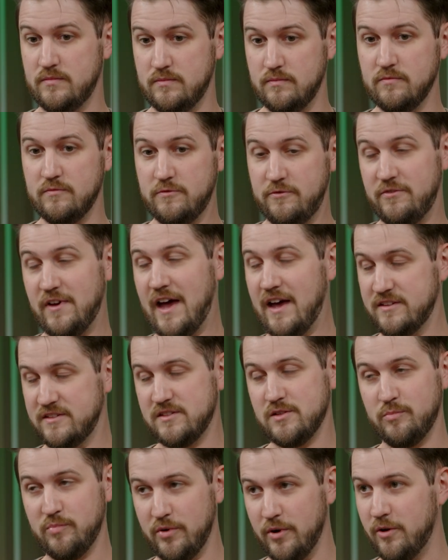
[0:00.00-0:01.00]
fast
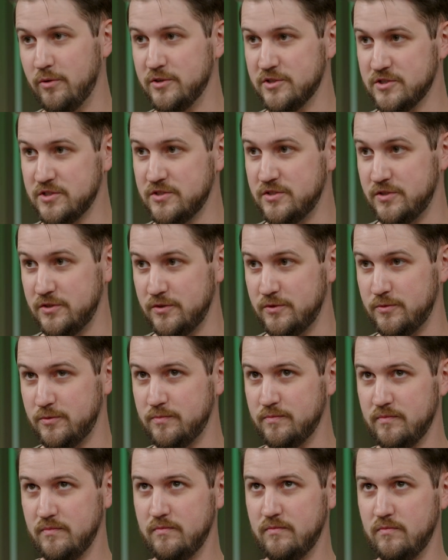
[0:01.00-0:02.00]
approach to
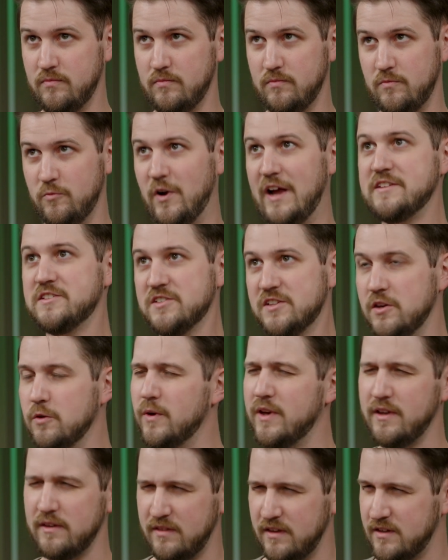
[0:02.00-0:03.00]

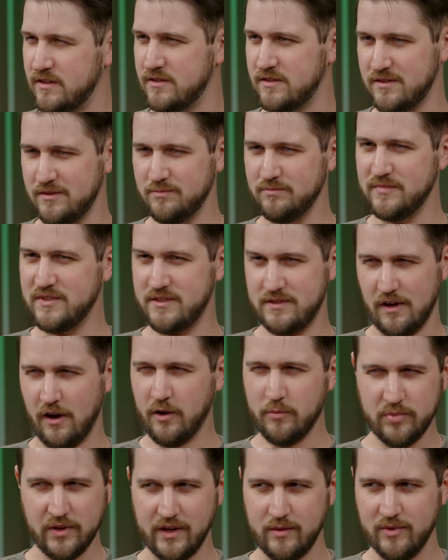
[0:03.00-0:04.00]
rescuing these stuck
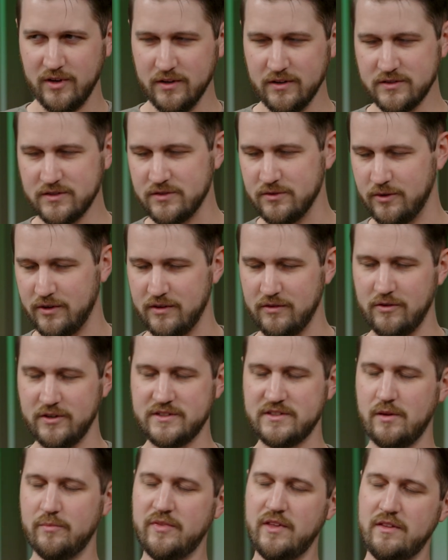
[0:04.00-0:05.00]
playbooks or
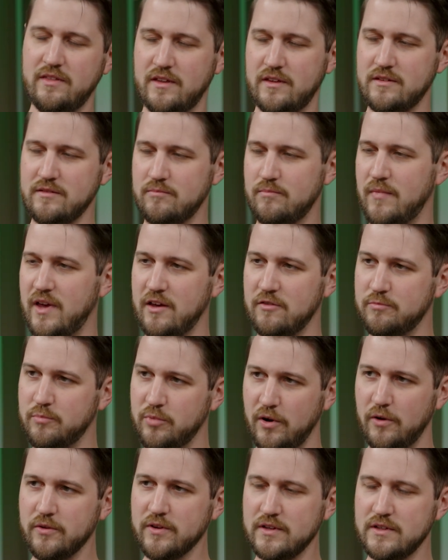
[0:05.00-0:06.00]
something that may have
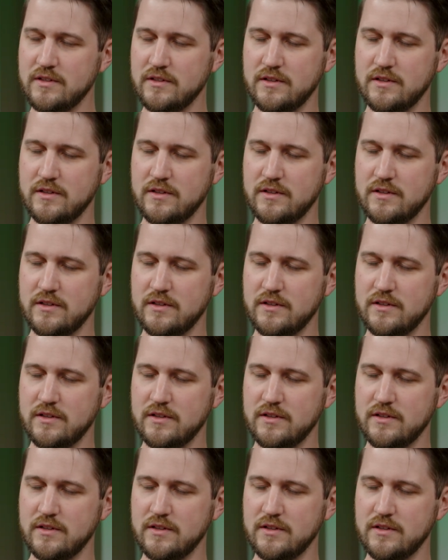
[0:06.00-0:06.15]
broken.